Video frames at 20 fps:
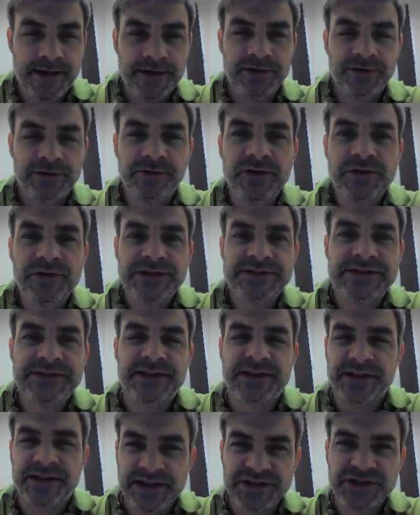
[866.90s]
You'll notice that
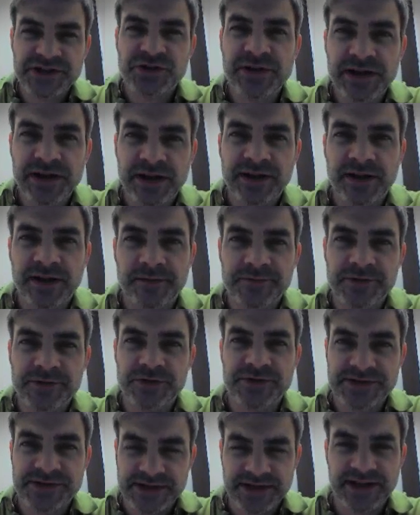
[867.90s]
the next screen I come
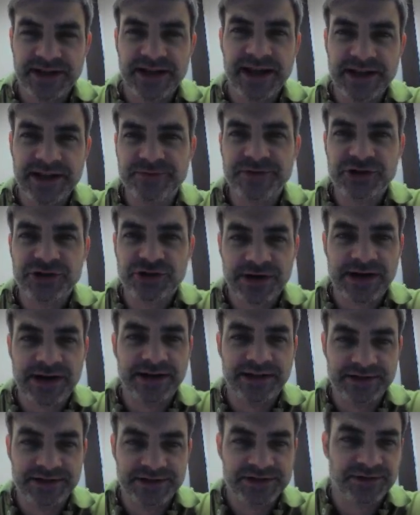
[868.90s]
to is an engagement
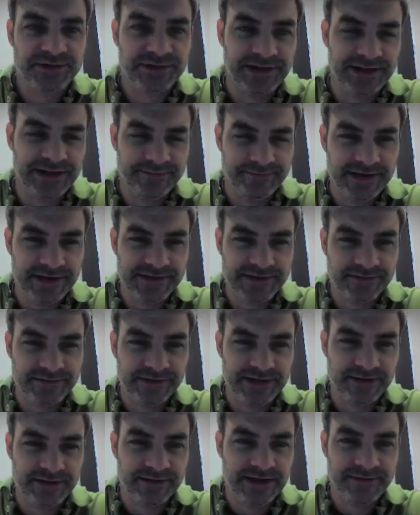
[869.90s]
tracking screen.
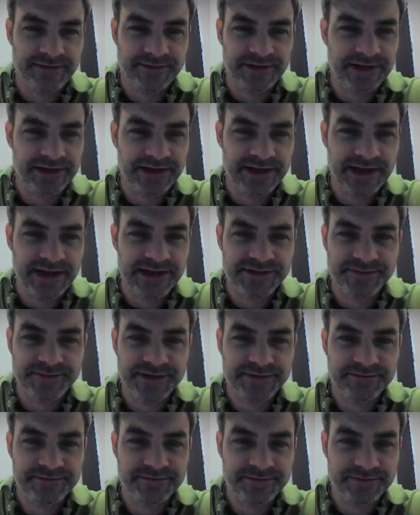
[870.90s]
Basically, I'll have the
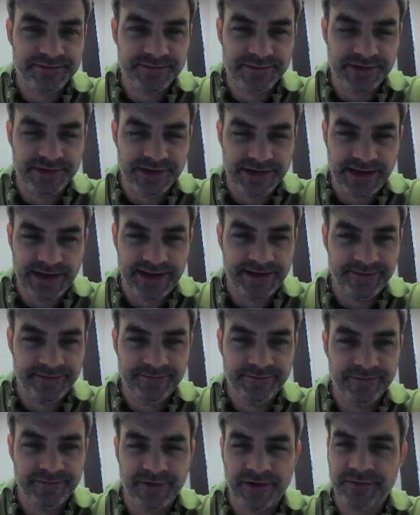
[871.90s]
engagement, the
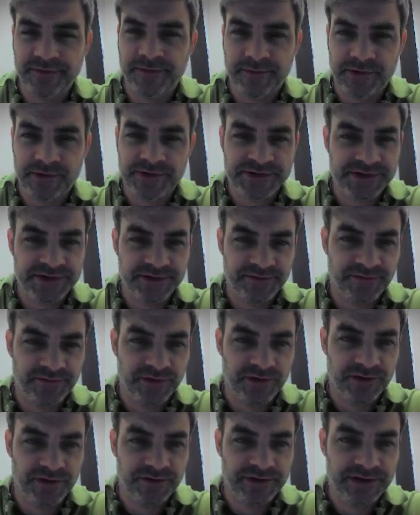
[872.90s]
name of the person
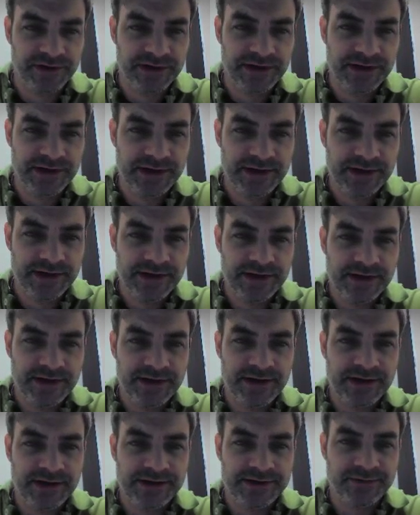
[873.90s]
involved,
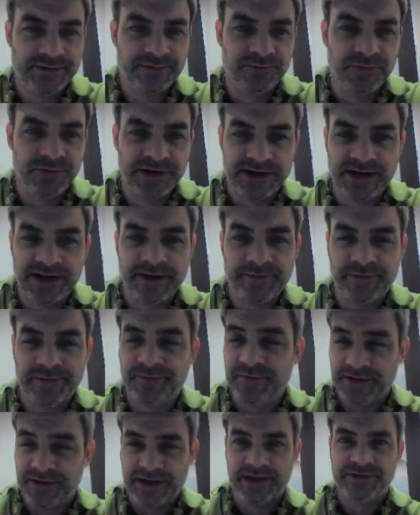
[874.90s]
what type of
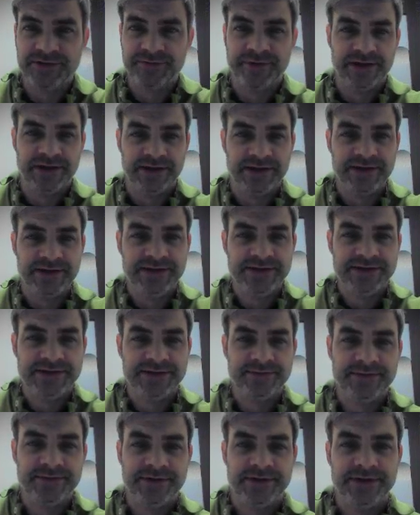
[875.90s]
engagement it is,
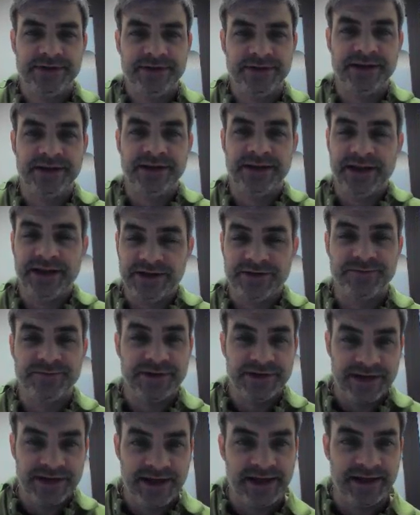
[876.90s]
the
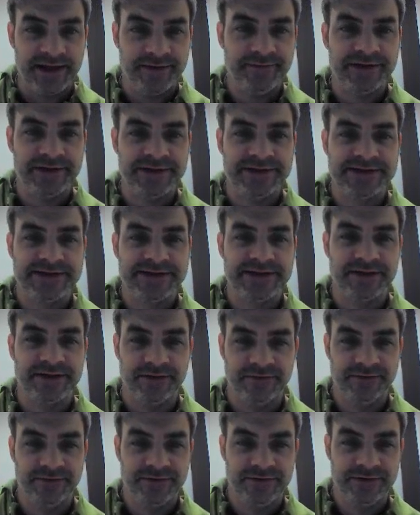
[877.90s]
engagement name
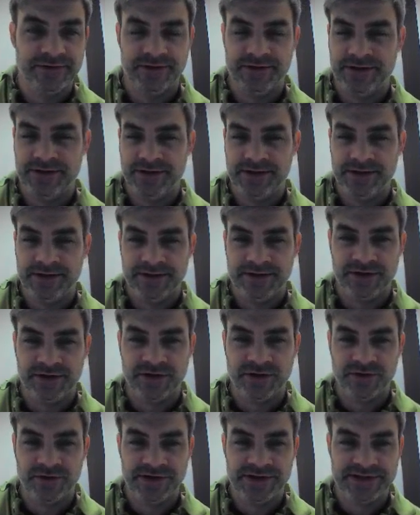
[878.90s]
itself, the
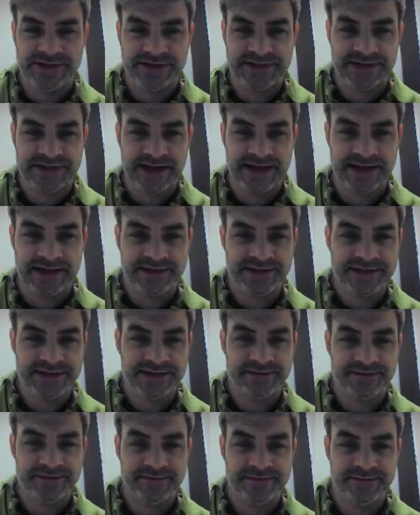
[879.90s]
current
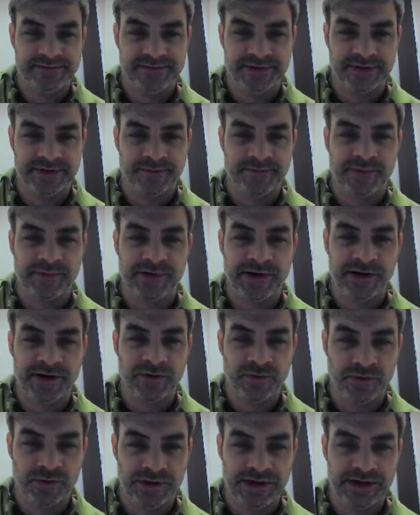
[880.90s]
status, the
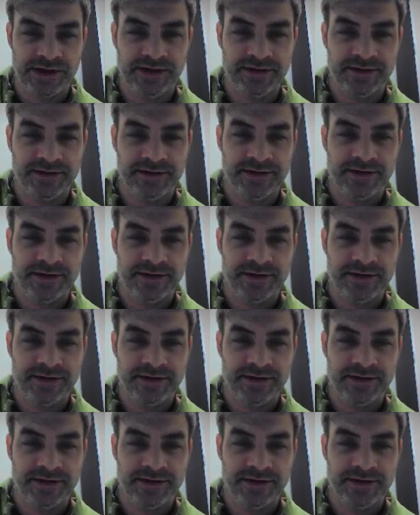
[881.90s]
priority,